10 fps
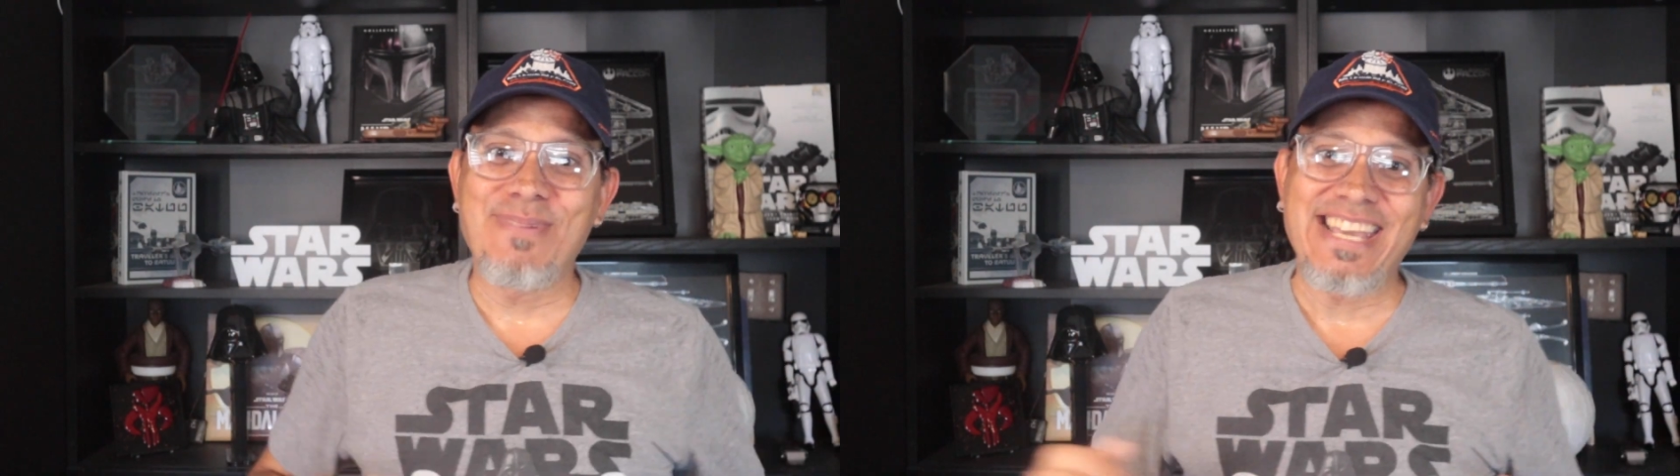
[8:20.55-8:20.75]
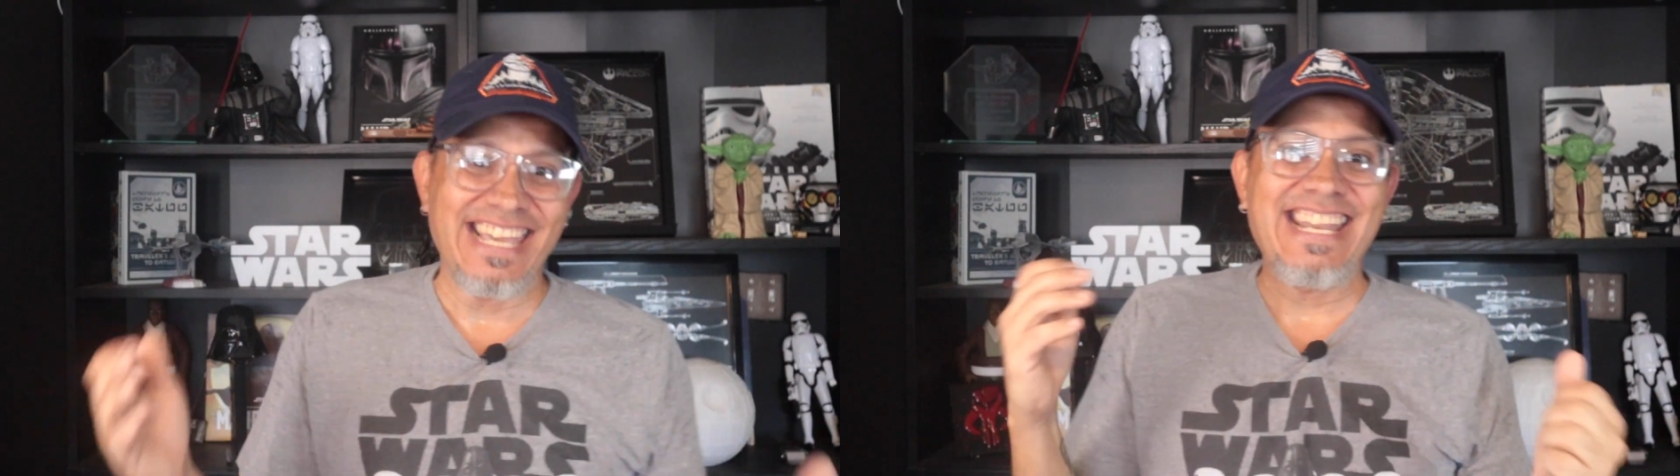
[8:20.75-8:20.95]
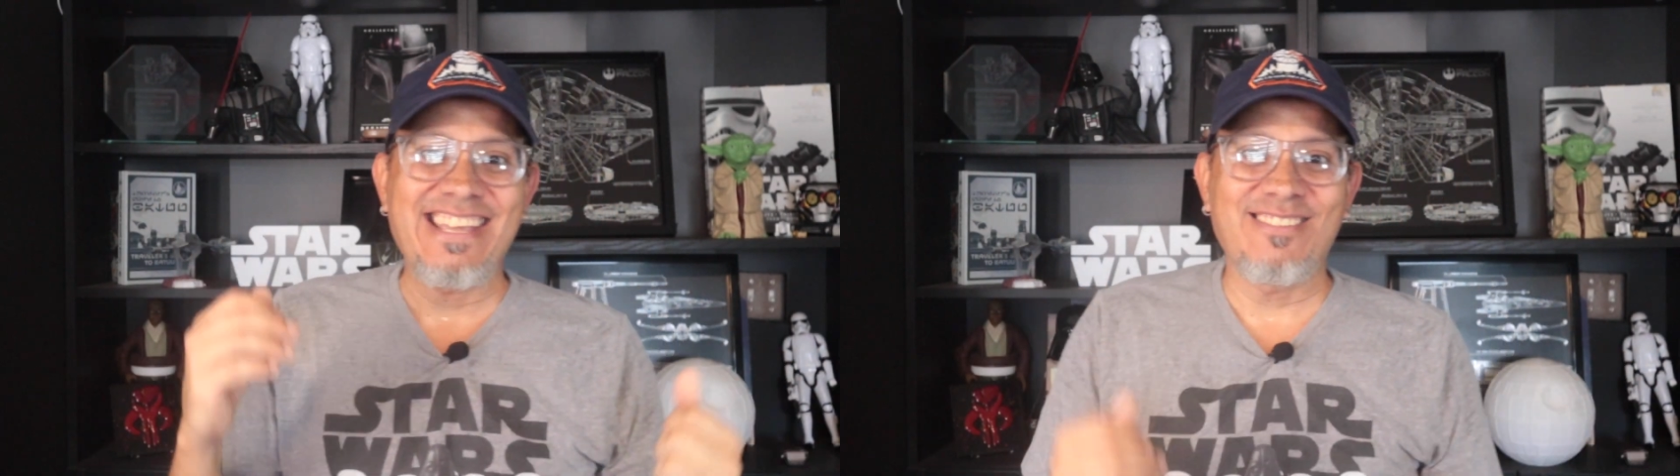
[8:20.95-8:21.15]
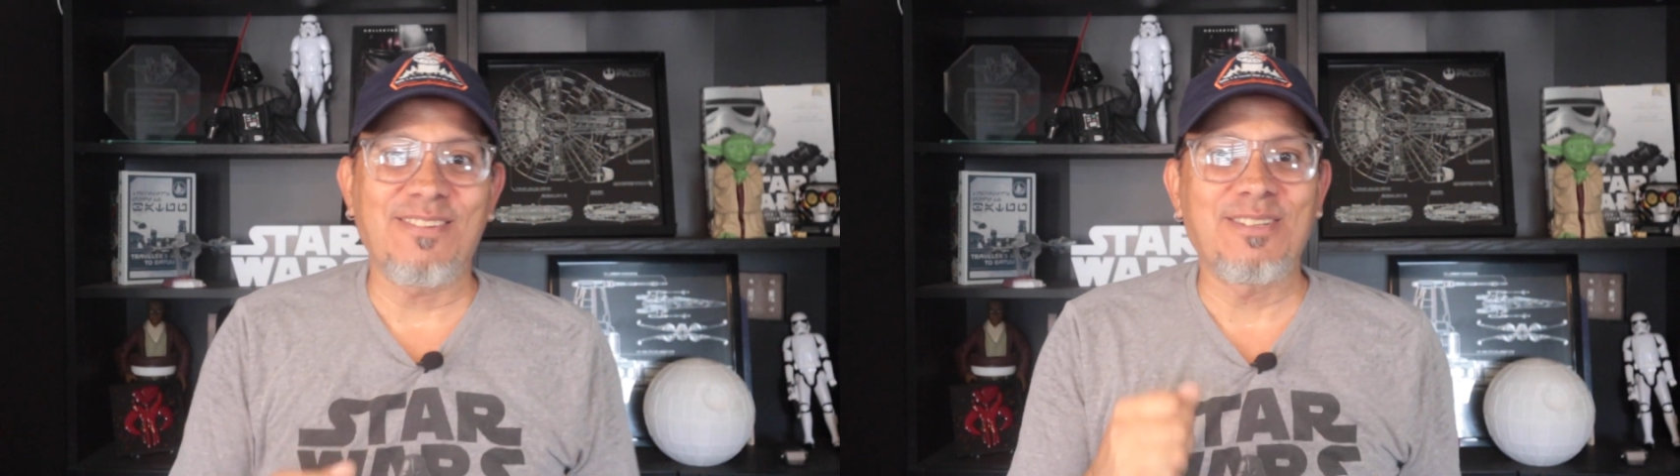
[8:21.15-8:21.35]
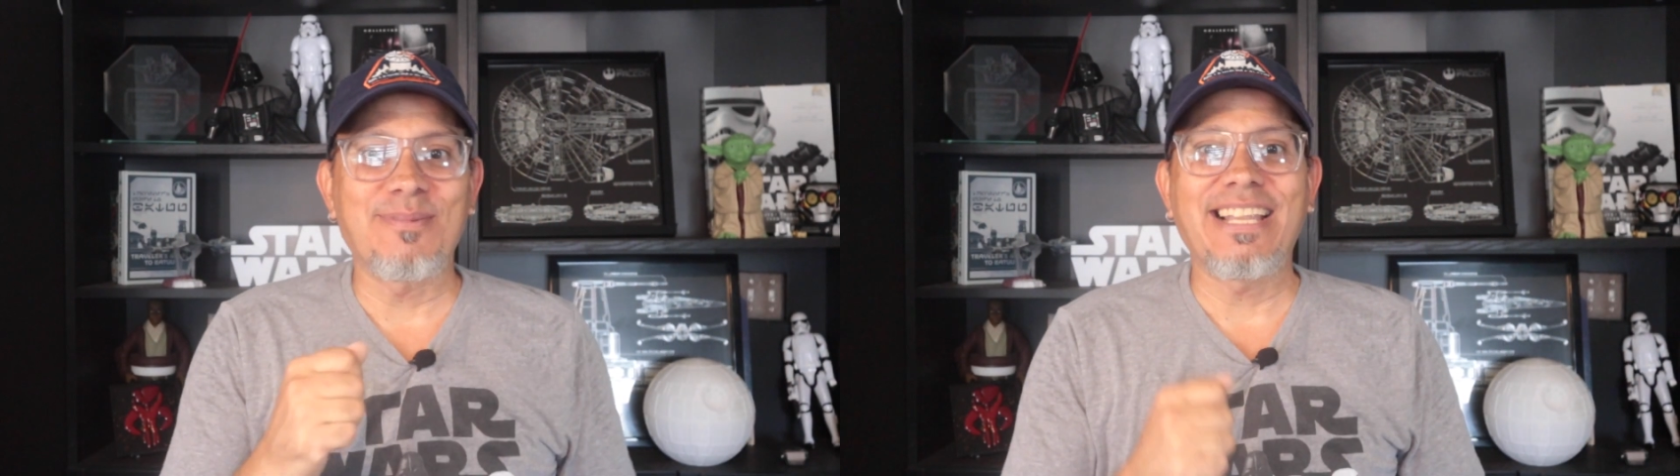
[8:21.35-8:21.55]
beginnings
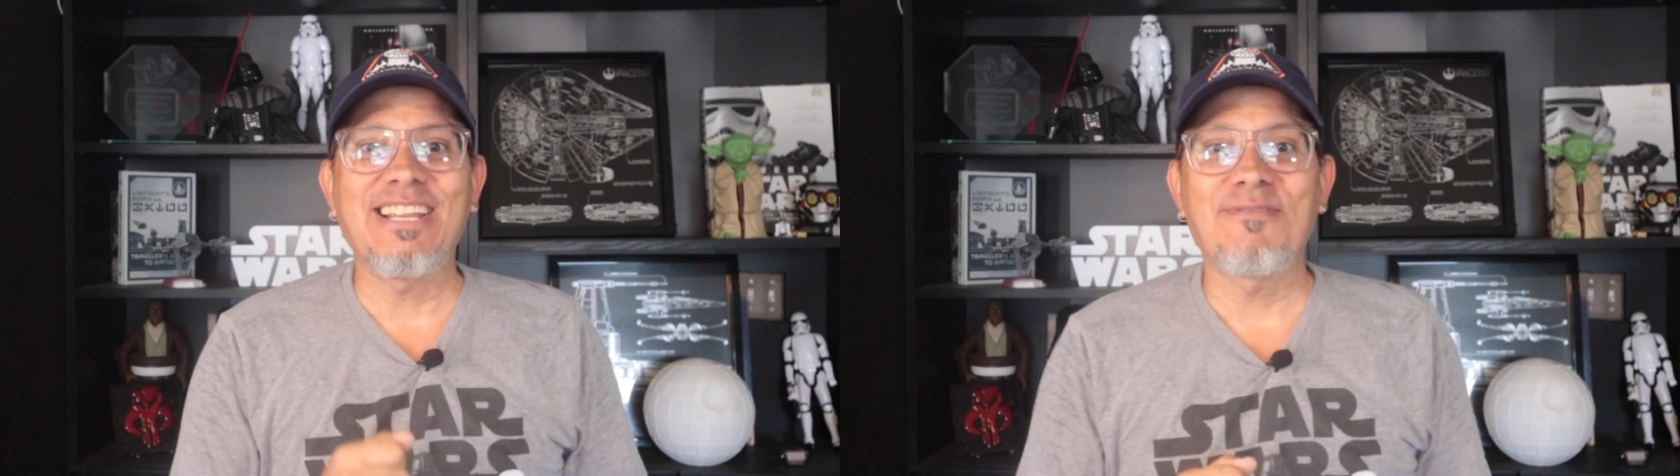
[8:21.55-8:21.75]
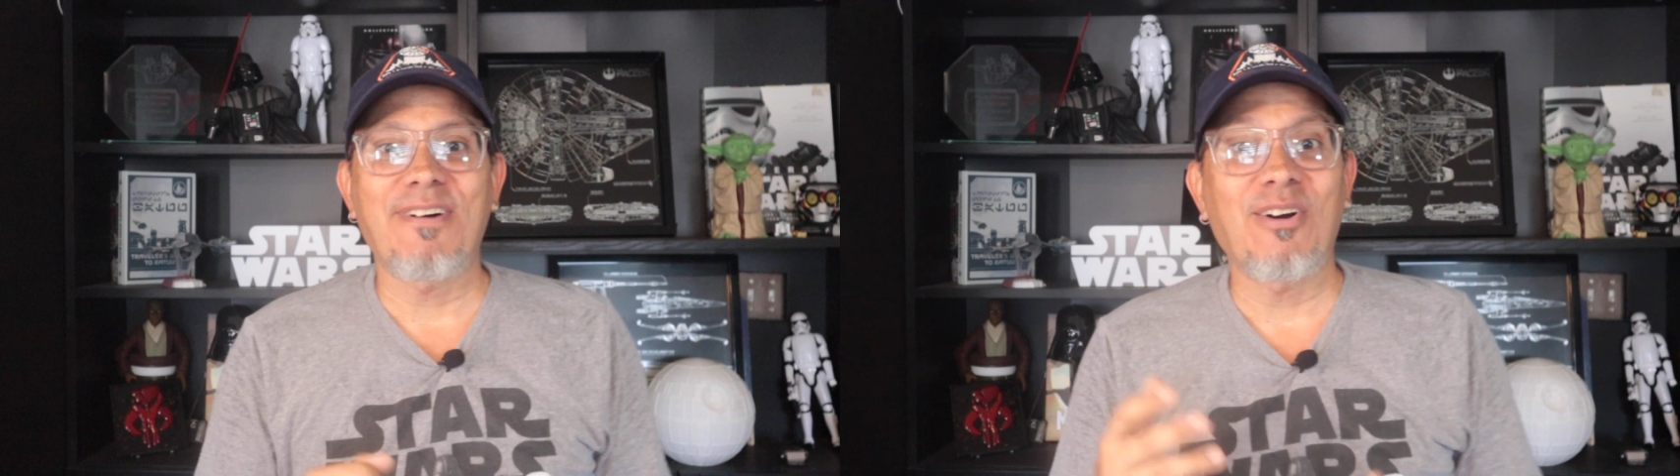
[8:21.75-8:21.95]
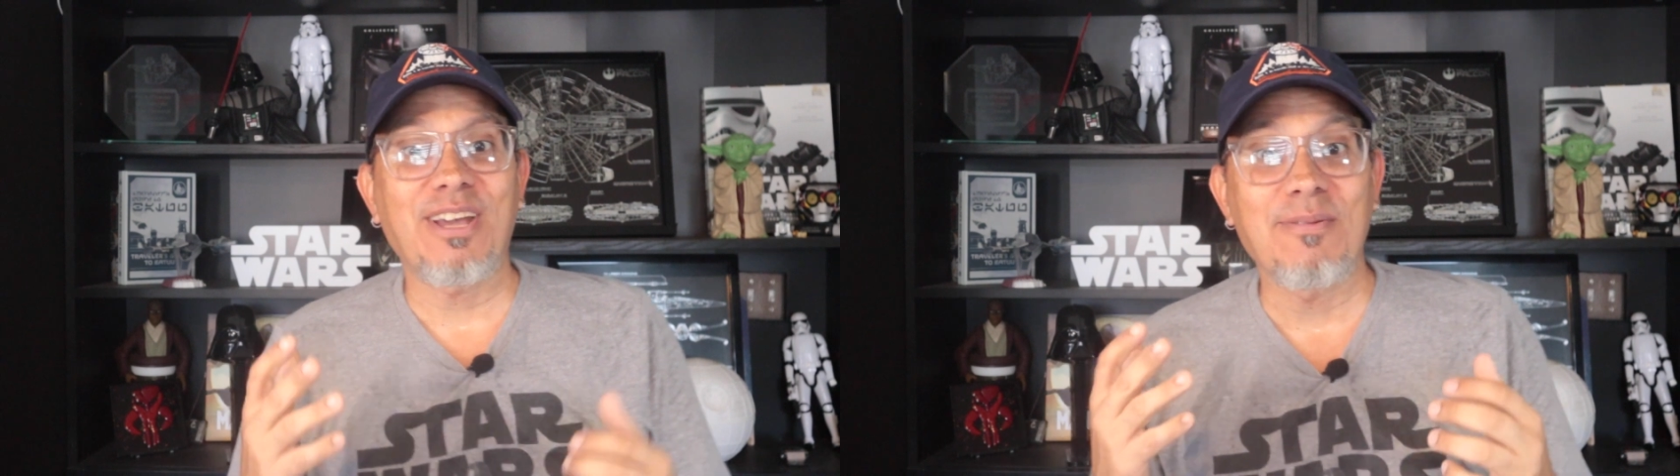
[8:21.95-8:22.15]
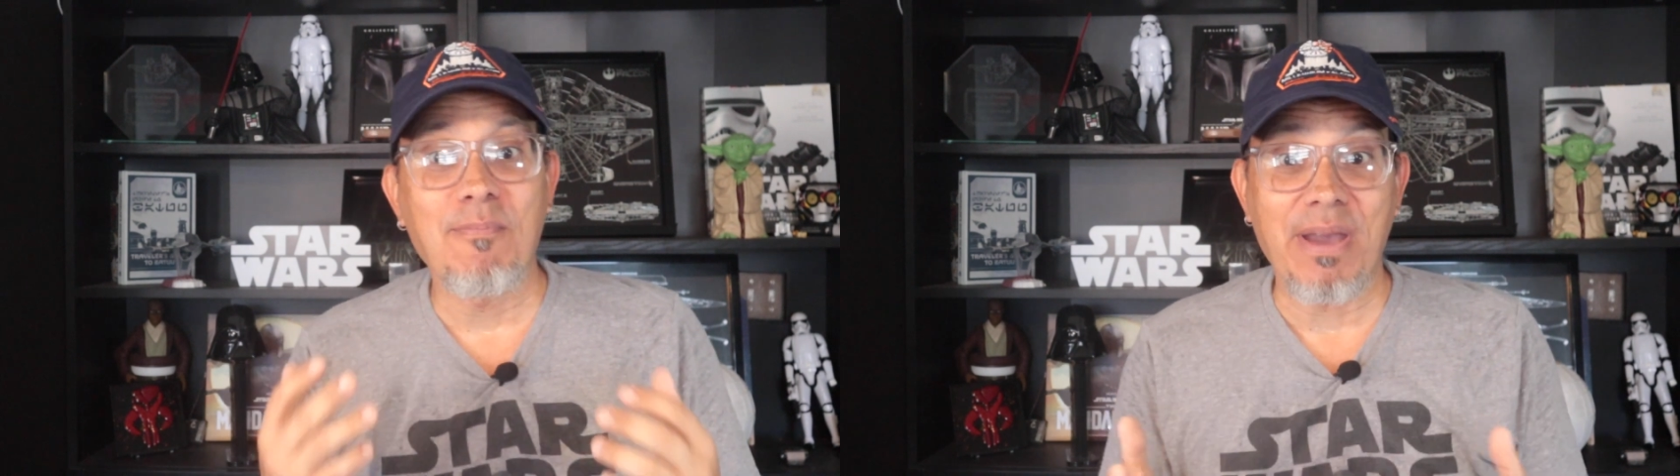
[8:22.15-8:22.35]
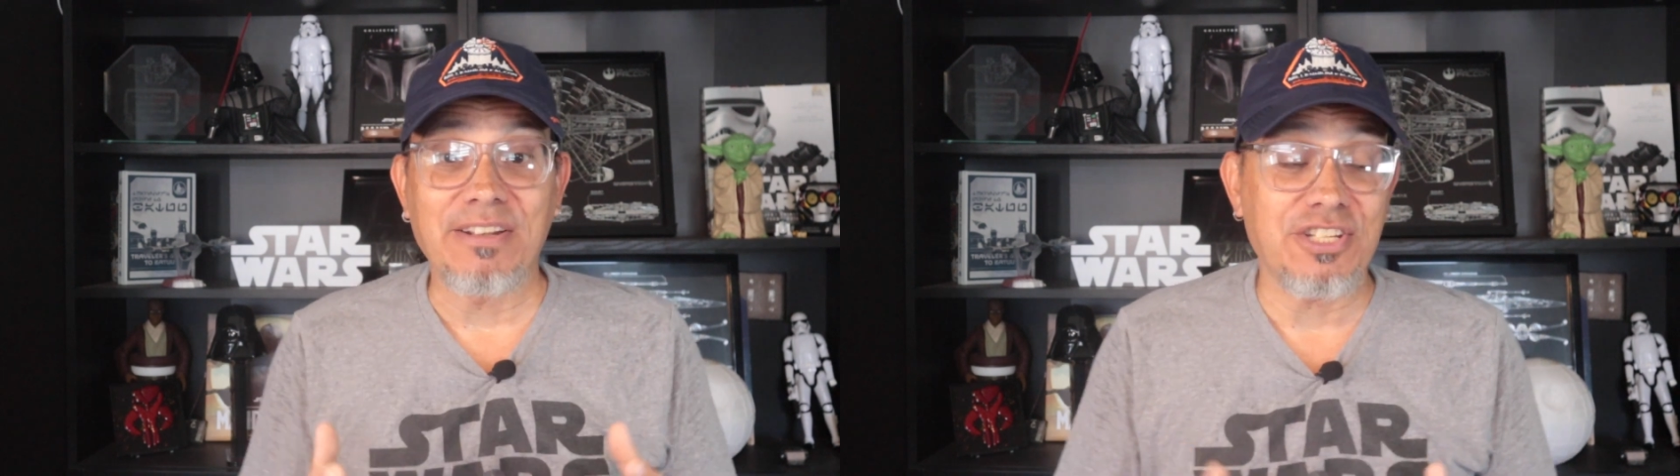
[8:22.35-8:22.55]
of the Millennium
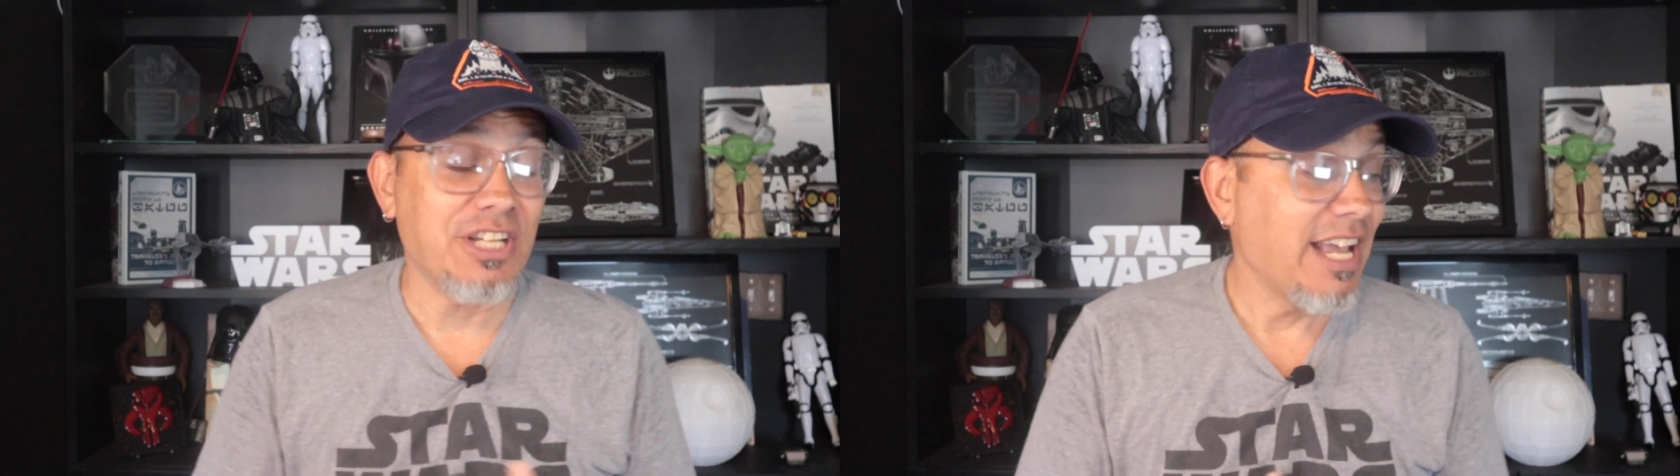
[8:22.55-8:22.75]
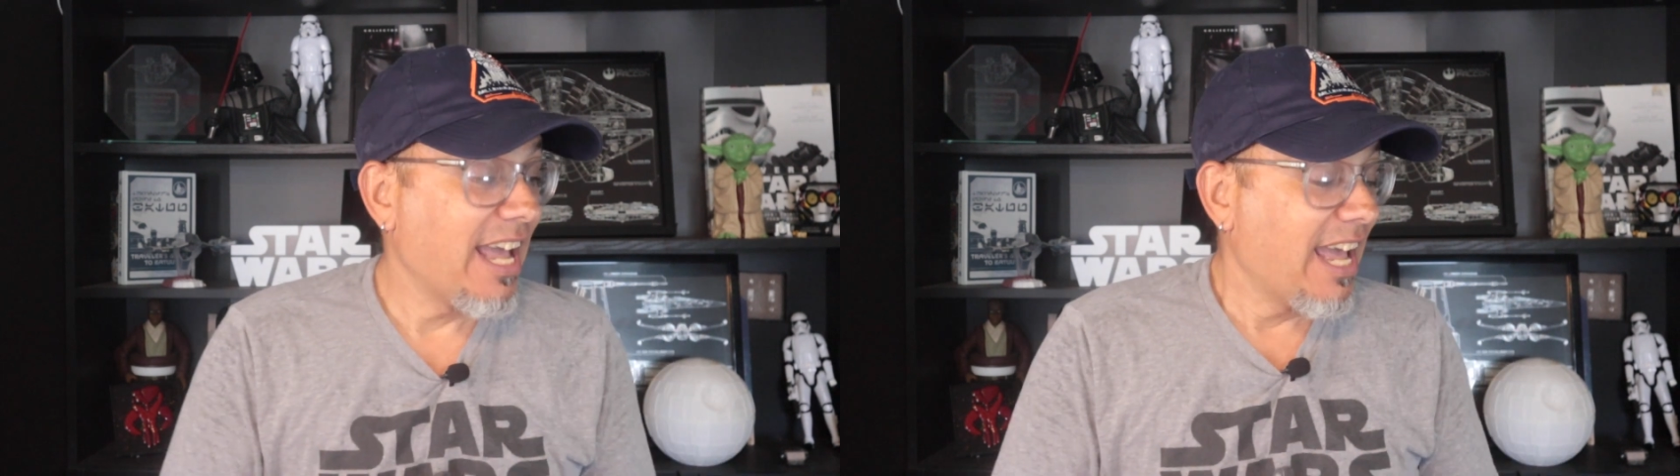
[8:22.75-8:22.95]
Falcon bench.